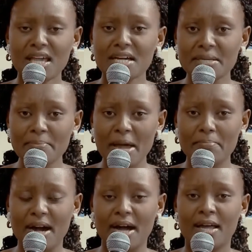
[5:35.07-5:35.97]

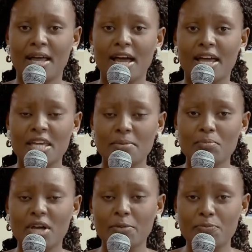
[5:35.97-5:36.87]
Remember, he,
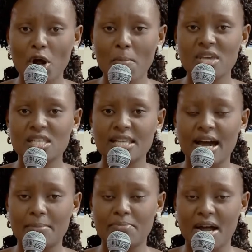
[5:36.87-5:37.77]
he promised
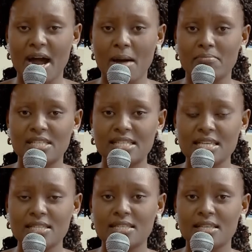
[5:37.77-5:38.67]
Abraham,
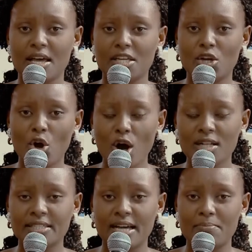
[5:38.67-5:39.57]
since he
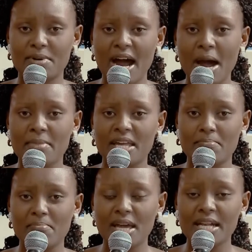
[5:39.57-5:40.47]
called Abraham
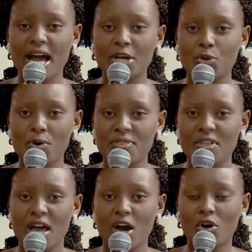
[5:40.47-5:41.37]
and made an oath
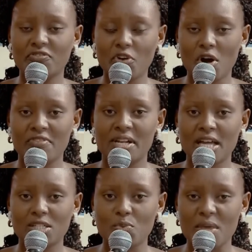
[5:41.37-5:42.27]
of
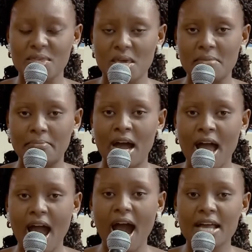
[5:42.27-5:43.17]
covenant with him,
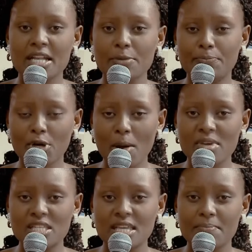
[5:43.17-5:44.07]
and he
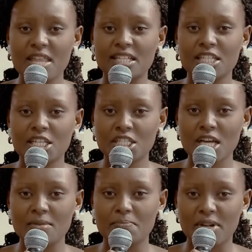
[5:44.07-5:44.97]
promised him that he
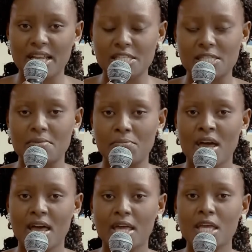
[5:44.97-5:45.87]
shall bless him,
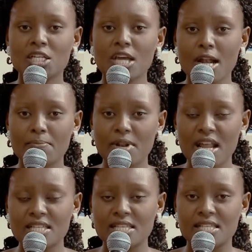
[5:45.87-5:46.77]
he shall
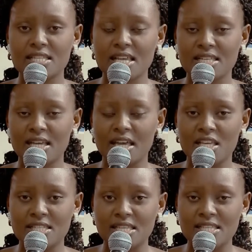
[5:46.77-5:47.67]
bless his, de- uh,
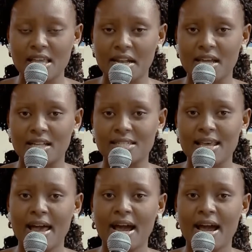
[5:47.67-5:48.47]
his descendant.